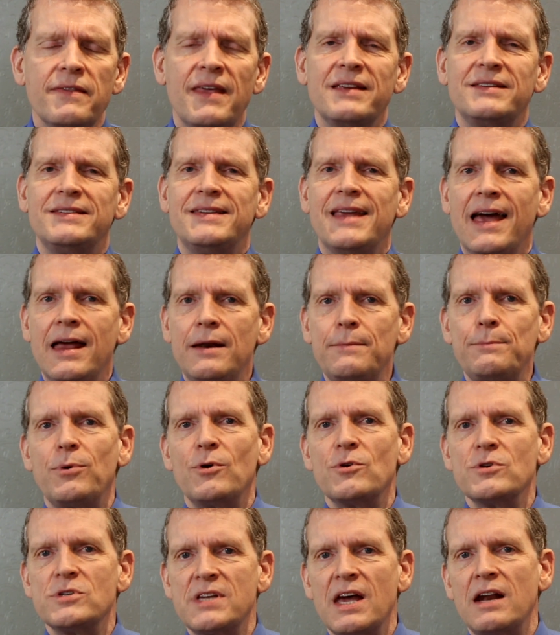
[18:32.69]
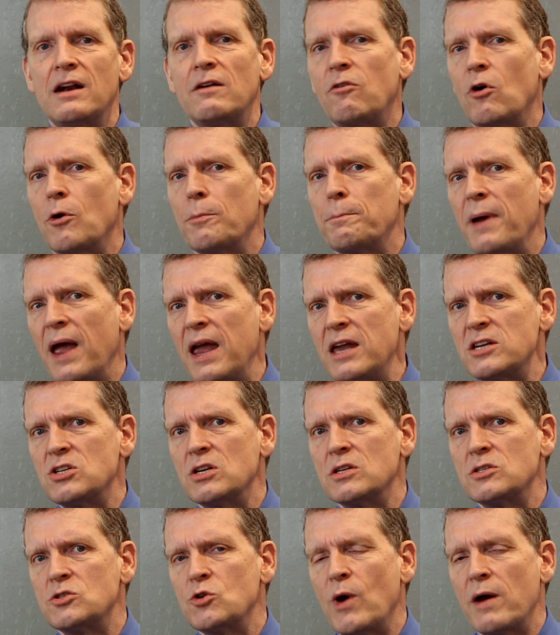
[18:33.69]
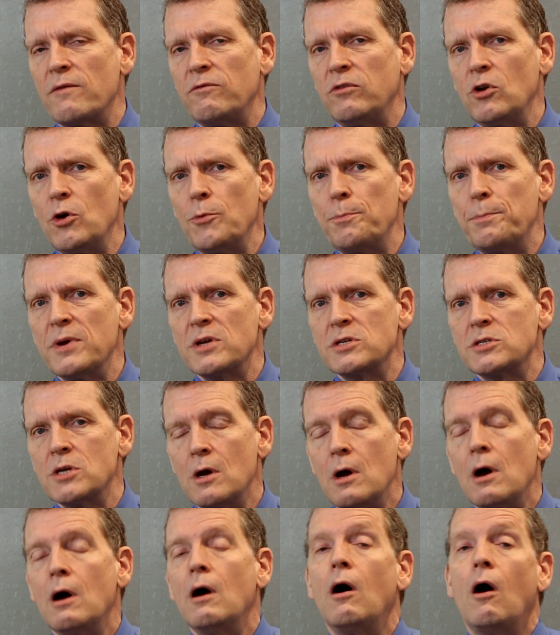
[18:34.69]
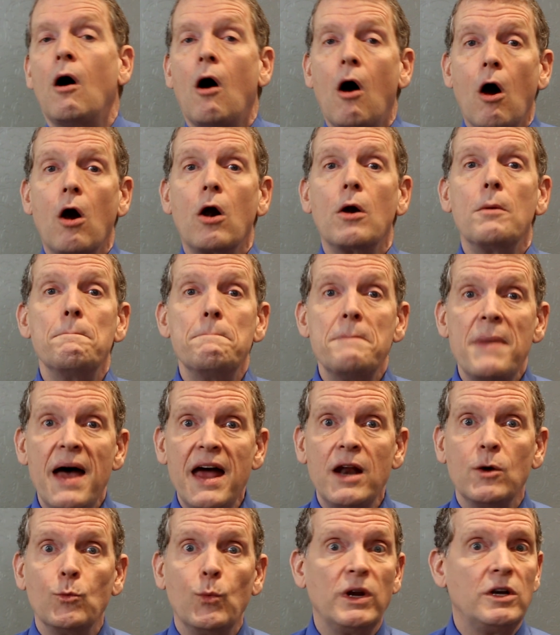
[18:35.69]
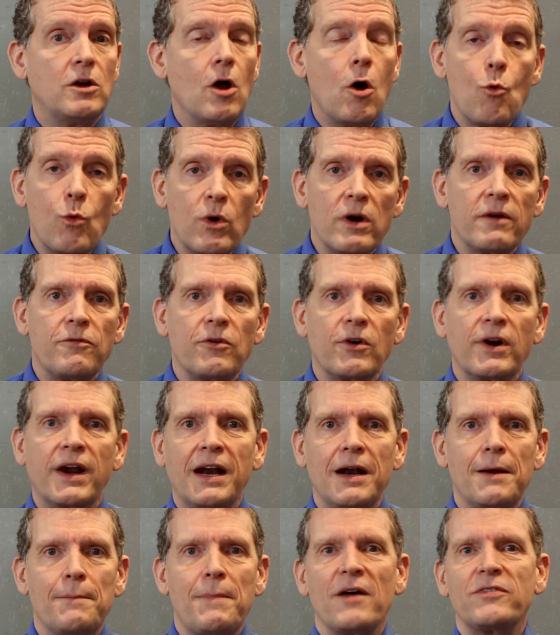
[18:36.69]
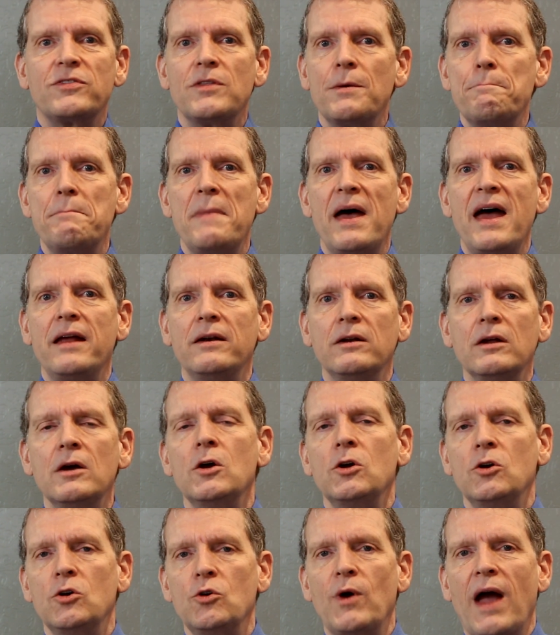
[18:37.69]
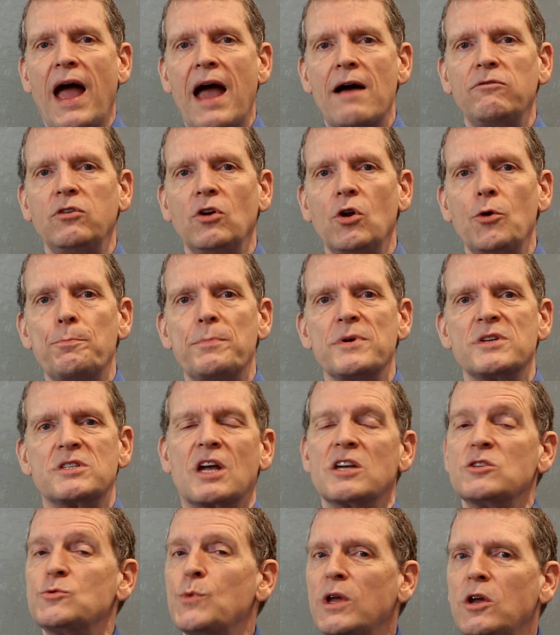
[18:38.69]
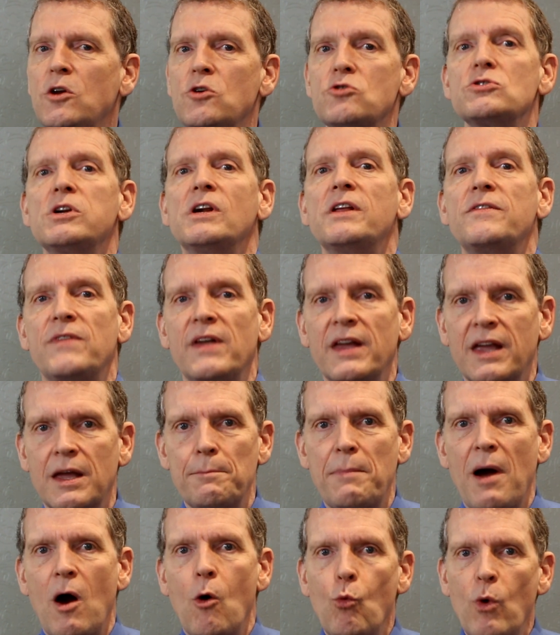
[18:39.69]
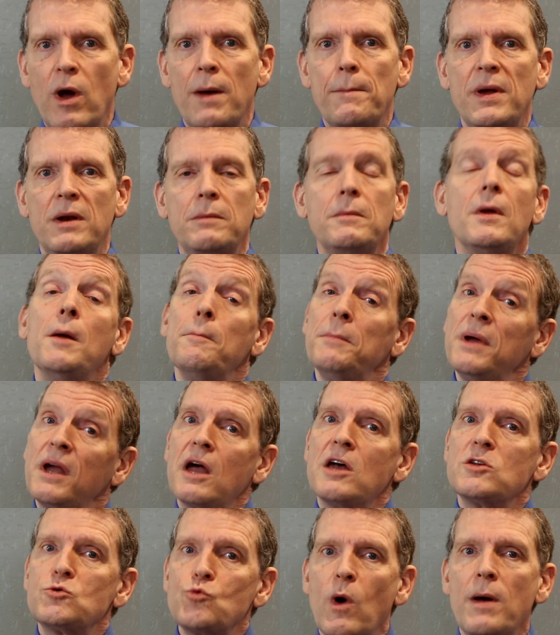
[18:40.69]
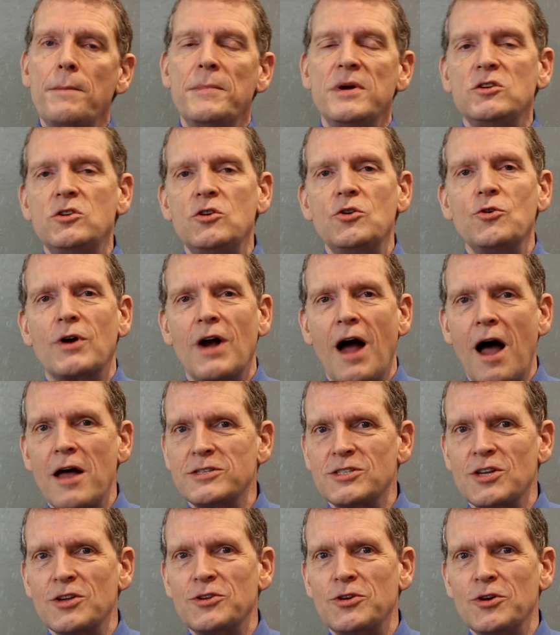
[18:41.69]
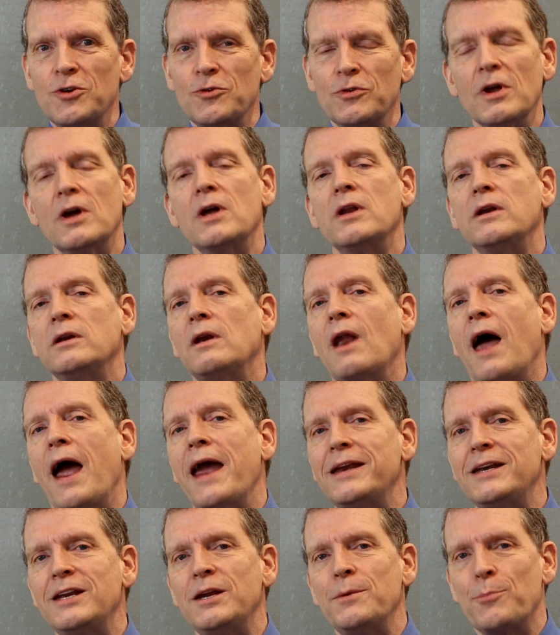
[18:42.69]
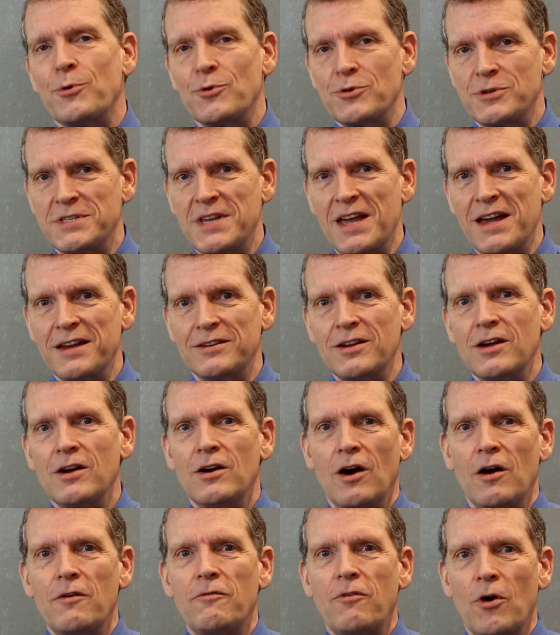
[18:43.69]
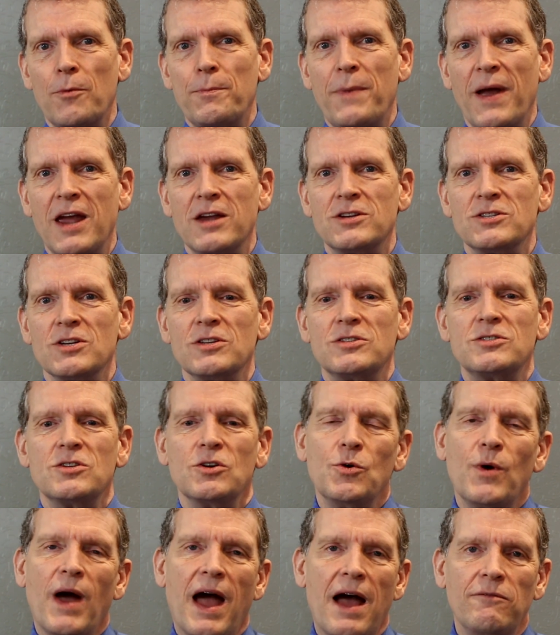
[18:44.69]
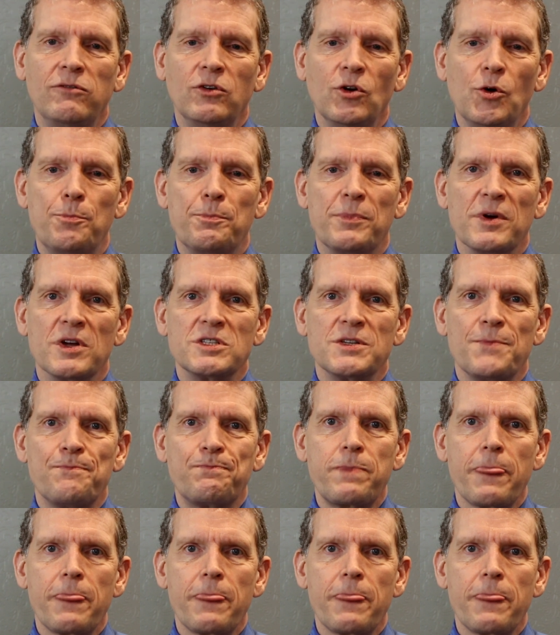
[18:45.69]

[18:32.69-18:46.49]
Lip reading: that 10% of our patients who have lupus are men. We don't want to forget about the men who have lupus because we usually think about women, because women do constitute 90% of our patients who have lupus.